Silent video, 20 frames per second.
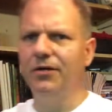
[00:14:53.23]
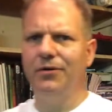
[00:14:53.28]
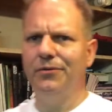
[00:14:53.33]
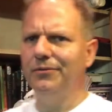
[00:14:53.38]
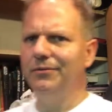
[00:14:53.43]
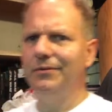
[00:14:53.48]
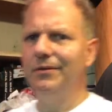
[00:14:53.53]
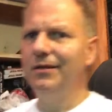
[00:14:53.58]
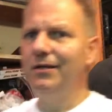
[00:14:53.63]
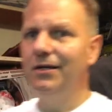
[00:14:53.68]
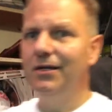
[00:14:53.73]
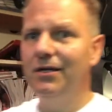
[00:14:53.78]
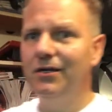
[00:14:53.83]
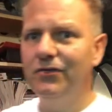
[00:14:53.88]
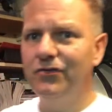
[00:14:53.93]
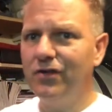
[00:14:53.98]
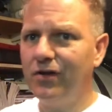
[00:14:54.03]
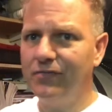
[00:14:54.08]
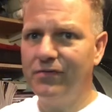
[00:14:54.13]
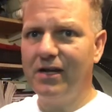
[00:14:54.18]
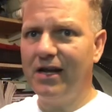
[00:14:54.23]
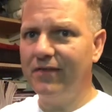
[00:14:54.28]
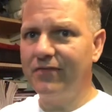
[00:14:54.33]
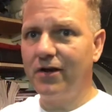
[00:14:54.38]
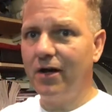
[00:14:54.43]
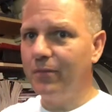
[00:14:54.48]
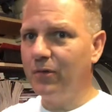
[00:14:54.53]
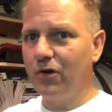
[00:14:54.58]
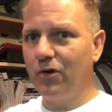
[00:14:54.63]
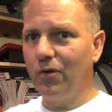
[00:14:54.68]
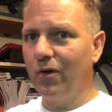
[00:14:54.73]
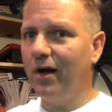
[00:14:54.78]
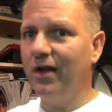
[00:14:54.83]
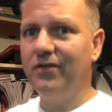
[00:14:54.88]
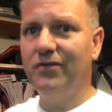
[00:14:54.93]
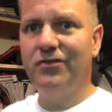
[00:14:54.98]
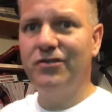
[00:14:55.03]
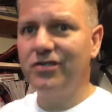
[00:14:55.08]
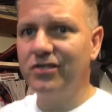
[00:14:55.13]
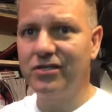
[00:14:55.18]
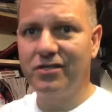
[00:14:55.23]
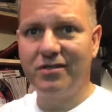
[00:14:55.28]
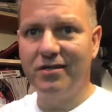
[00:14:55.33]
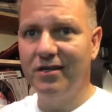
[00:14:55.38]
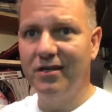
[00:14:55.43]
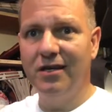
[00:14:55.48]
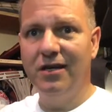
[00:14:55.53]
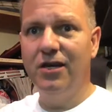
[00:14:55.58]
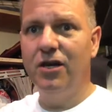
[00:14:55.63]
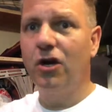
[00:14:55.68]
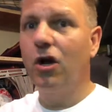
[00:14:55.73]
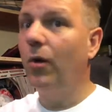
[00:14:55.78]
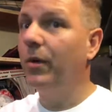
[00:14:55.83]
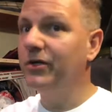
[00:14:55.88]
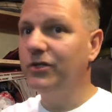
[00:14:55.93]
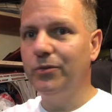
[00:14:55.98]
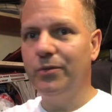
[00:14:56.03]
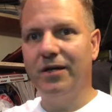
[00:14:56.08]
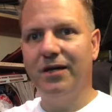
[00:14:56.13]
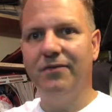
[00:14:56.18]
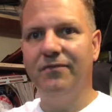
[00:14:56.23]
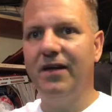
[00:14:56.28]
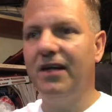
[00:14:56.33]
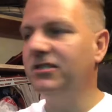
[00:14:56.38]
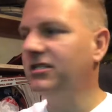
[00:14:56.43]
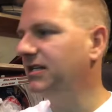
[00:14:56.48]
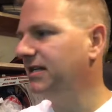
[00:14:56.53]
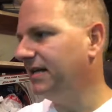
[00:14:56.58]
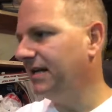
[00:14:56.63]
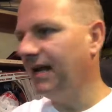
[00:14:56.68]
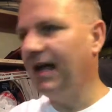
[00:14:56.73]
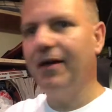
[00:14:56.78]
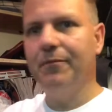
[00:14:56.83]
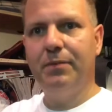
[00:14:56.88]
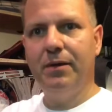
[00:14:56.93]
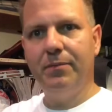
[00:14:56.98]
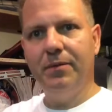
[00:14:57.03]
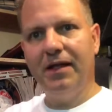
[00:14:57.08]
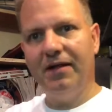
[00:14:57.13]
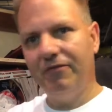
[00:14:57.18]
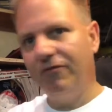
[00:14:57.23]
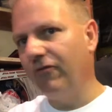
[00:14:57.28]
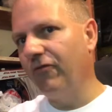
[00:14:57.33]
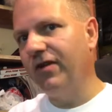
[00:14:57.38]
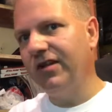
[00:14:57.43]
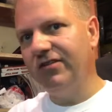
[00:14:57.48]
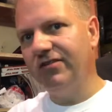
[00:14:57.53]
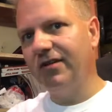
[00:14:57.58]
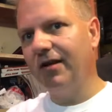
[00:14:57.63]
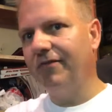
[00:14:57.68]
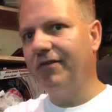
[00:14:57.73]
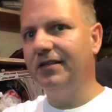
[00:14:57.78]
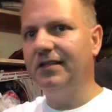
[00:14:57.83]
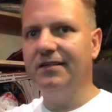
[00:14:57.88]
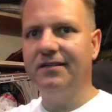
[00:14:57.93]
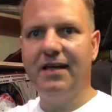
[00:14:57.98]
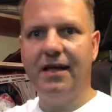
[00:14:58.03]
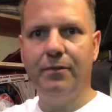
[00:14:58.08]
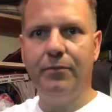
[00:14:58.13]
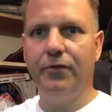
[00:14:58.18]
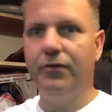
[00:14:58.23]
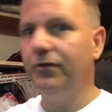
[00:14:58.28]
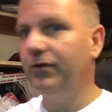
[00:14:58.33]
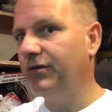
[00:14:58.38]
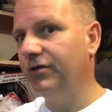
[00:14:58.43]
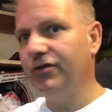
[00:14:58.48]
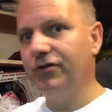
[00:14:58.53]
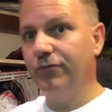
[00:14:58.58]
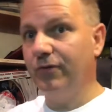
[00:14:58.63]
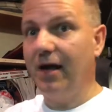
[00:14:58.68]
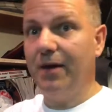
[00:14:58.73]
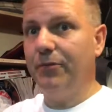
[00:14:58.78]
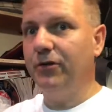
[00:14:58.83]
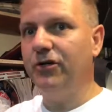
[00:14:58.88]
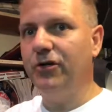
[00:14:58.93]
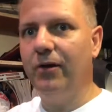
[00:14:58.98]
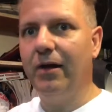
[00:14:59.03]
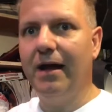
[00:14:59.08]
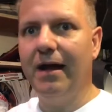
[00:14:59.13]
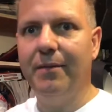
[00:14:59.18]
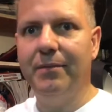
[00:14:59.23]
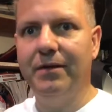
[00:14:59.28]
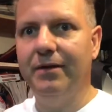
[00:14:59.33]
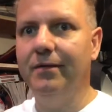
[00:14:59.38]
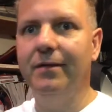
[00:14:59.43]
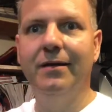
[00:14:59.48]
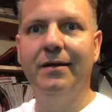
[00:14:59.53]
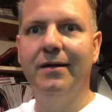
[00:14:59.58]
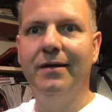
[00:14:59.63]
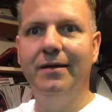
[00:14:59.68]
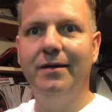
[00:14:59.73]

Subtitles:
know, stuff that I've come across just... going to a convention and people have free stuff on the table, and you just grab what you grab, and